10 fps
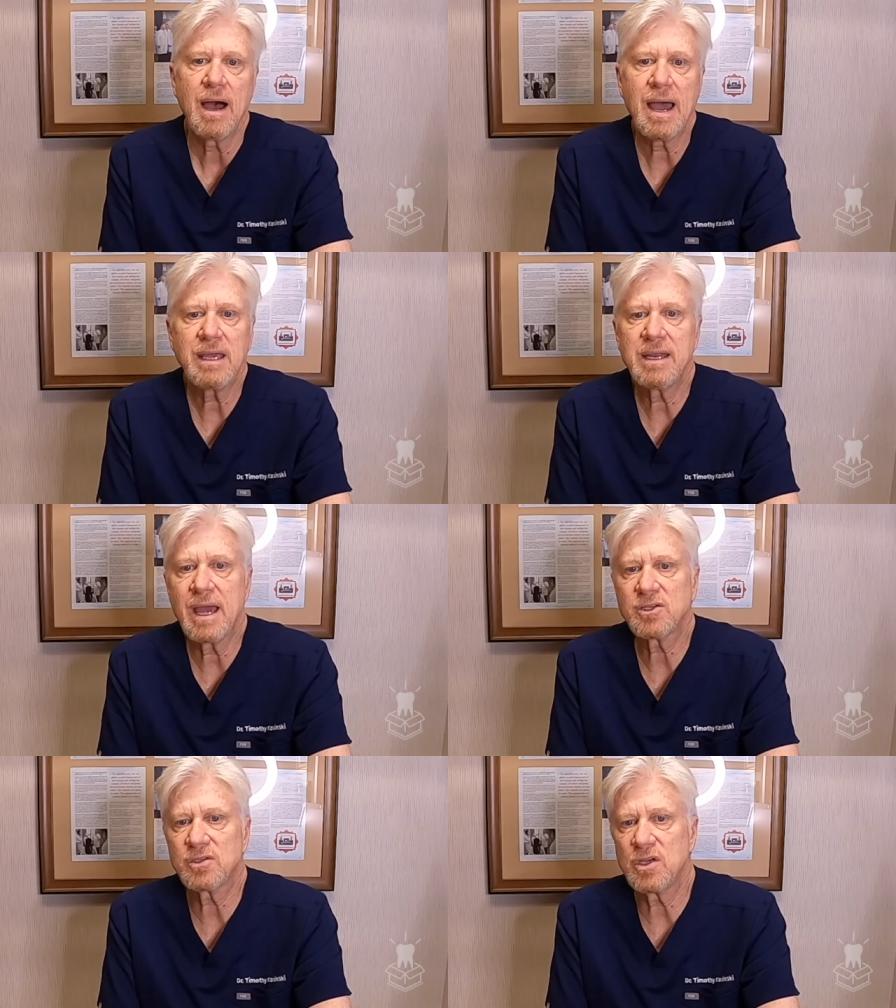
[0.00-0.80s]
I could
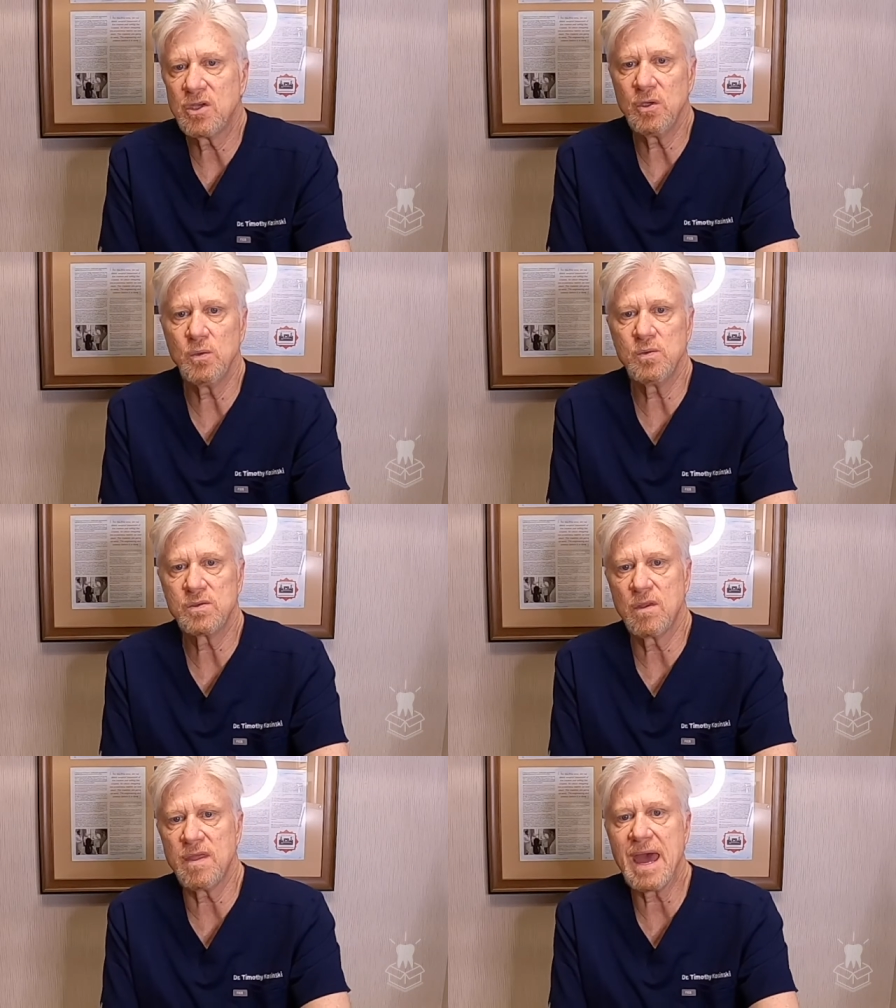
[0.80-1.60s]
actually
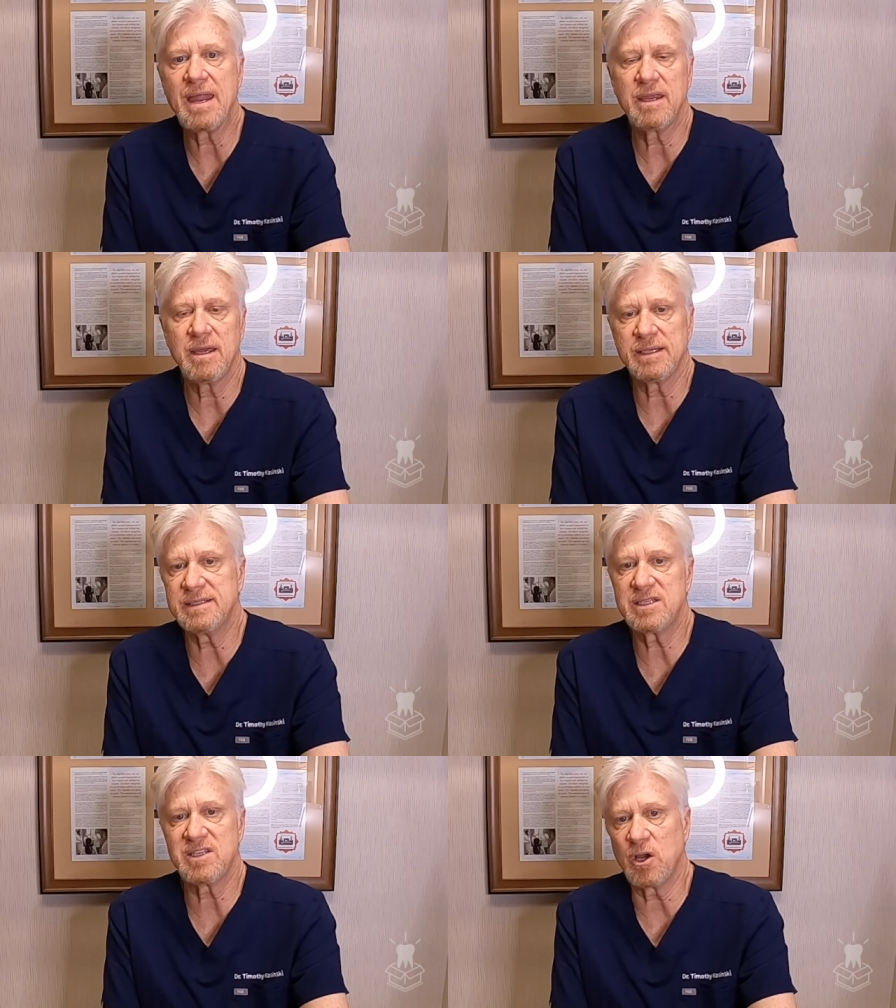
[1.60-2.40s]
use that
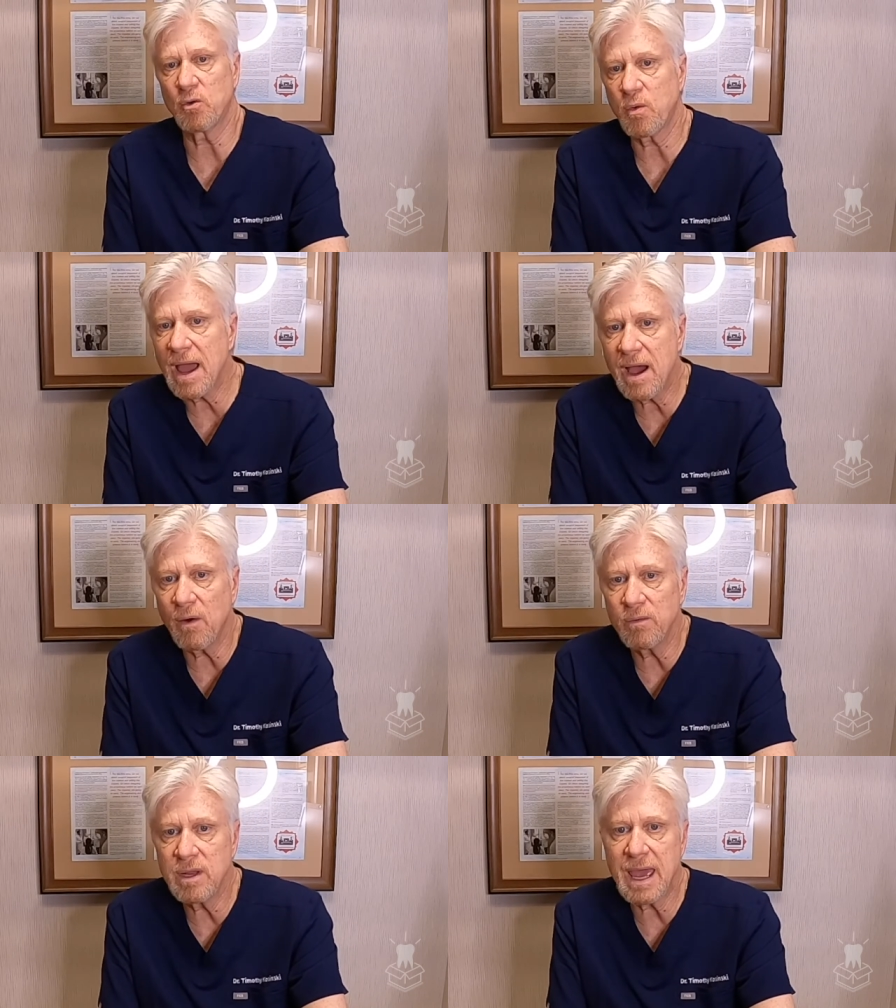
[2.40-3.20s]
existing
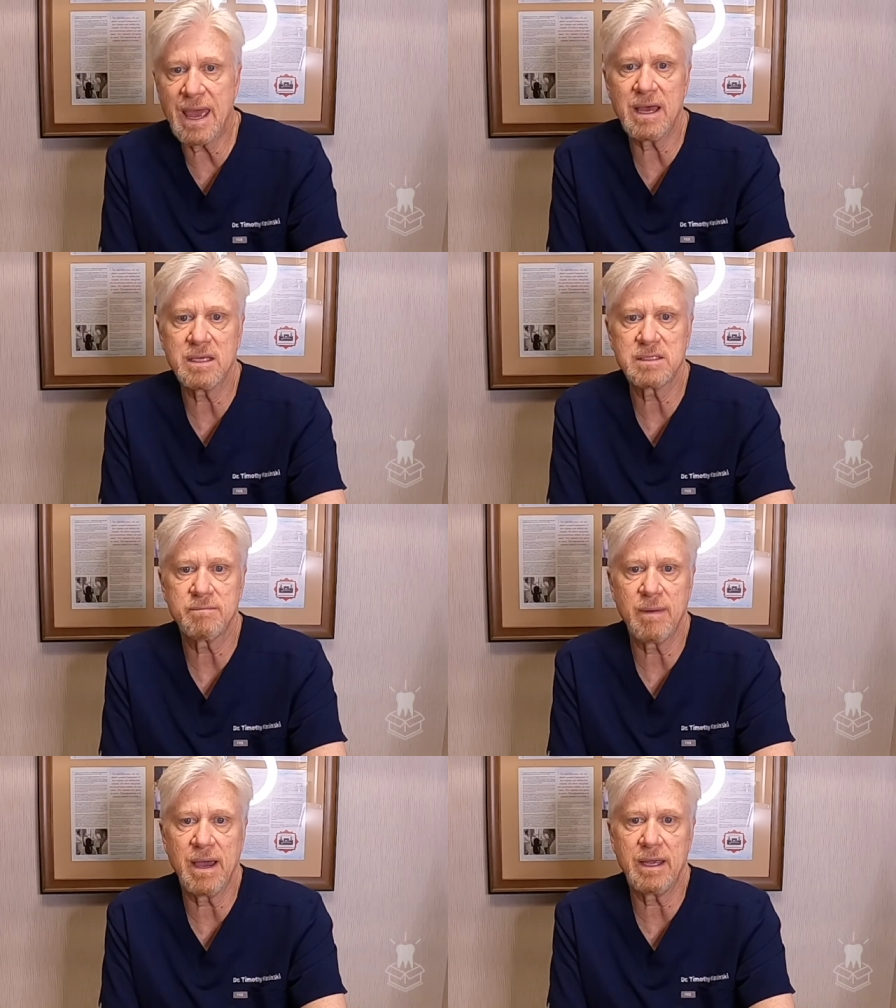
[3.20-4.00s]
crown
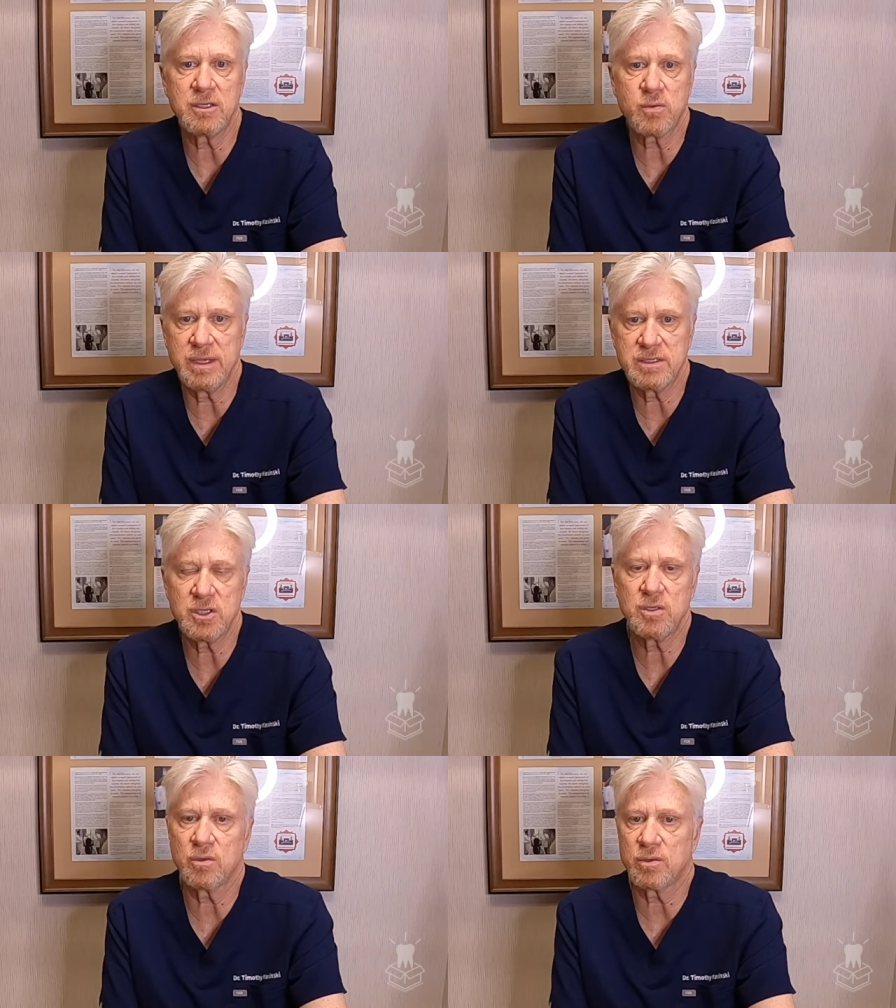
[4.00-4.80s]
as my
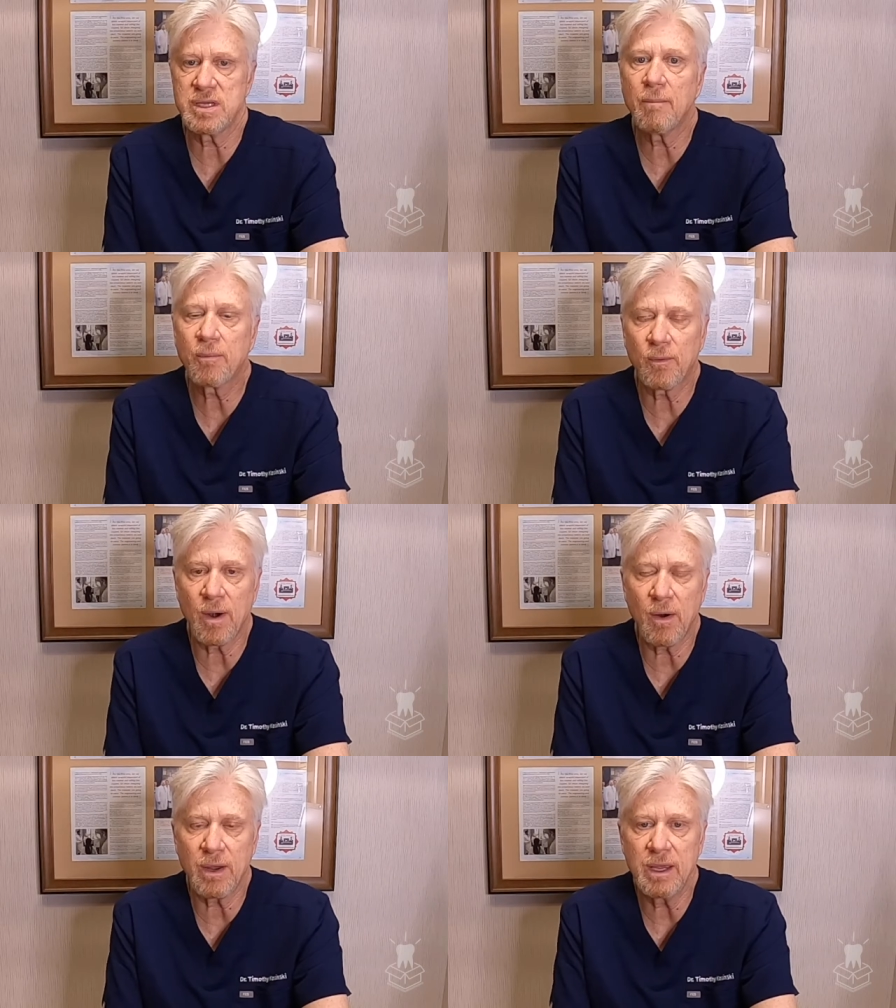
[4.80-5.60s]
transitional or
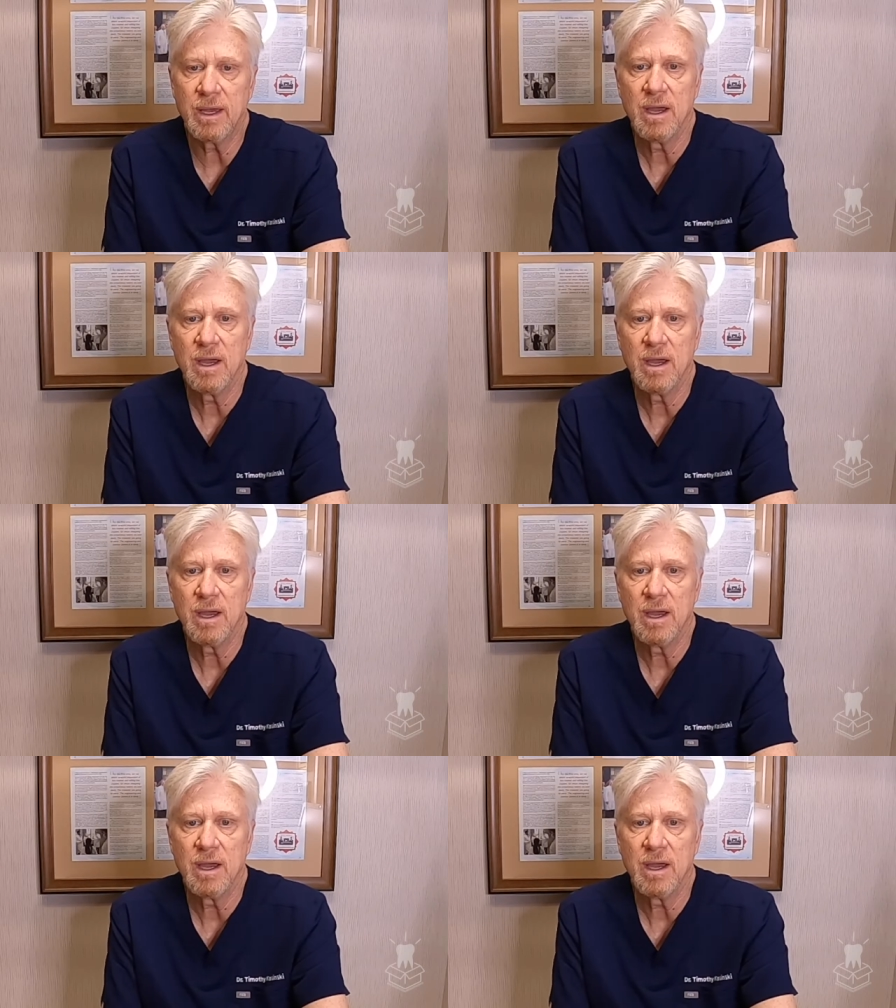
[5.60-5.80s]
temporary